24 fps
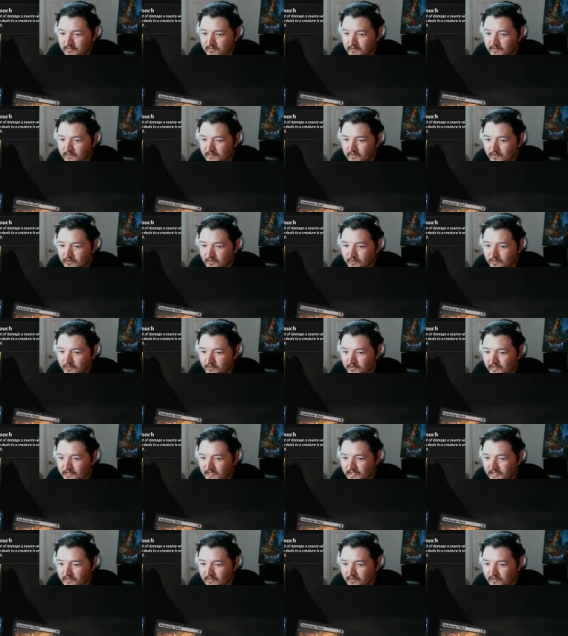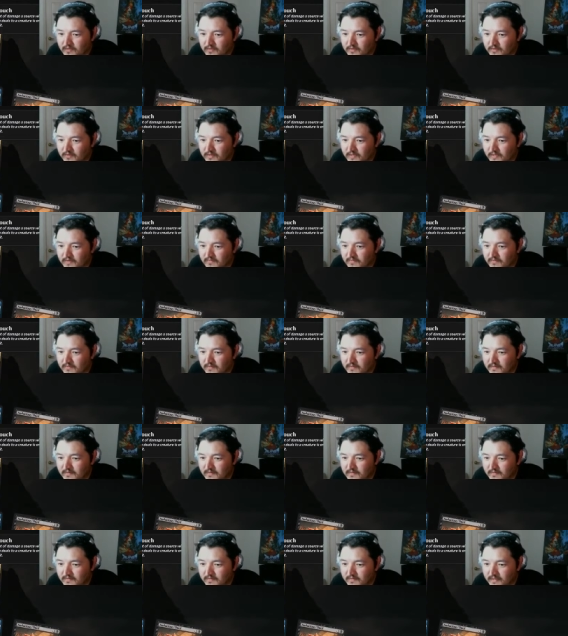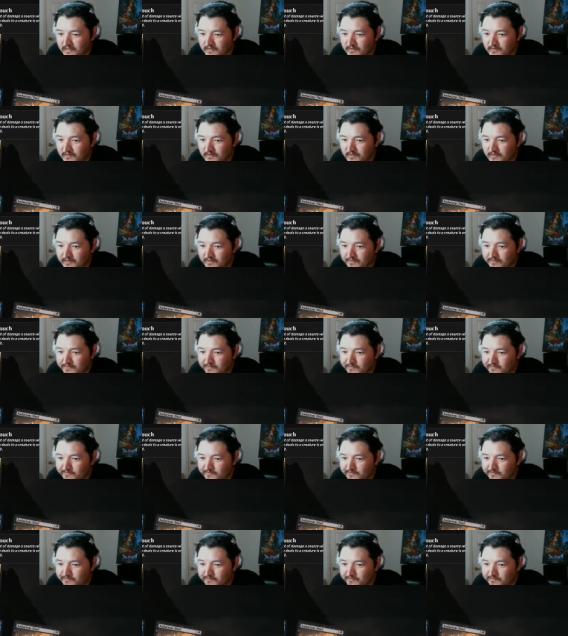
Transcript: Put a 1/1 counter on Knight of Ebon Legion.